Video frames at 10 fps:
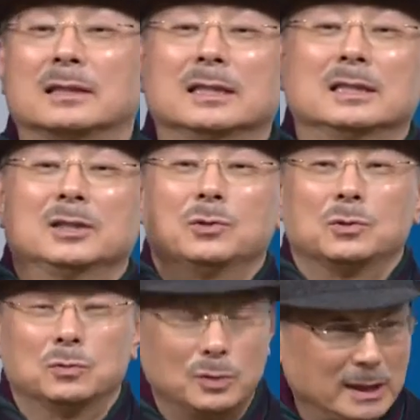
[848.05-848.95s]
The
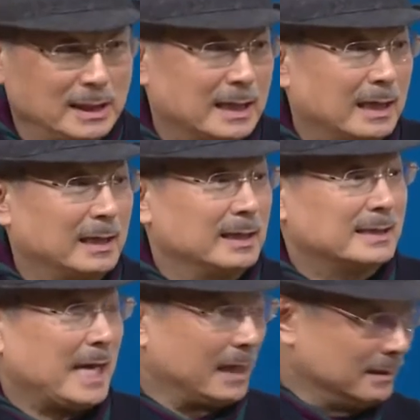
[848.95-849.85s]
leaders, just like
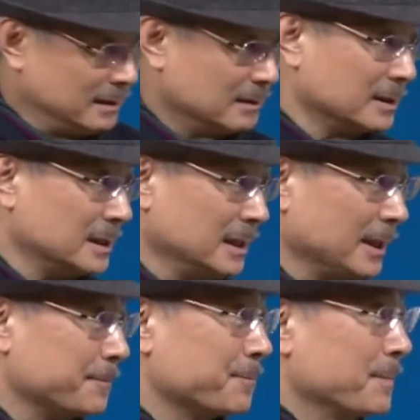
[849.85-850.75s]
you,
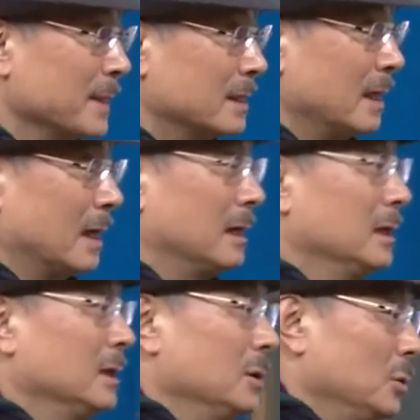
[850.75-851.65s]
buy these
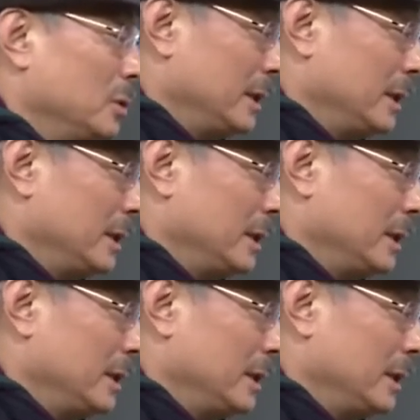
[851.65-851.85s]
products